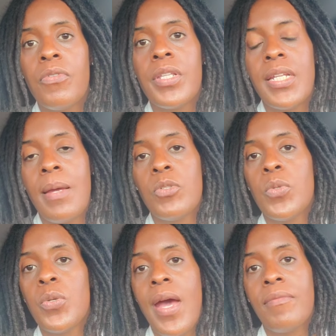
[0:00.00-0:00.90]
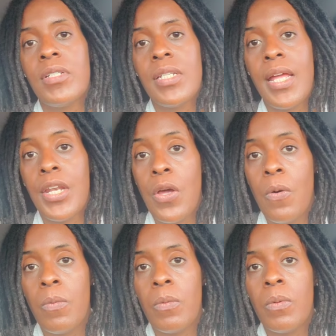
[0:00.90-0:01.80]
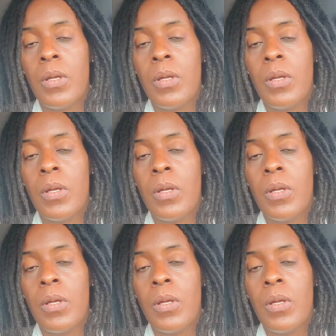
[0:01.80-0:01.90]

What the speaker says: for the times when you have to say no.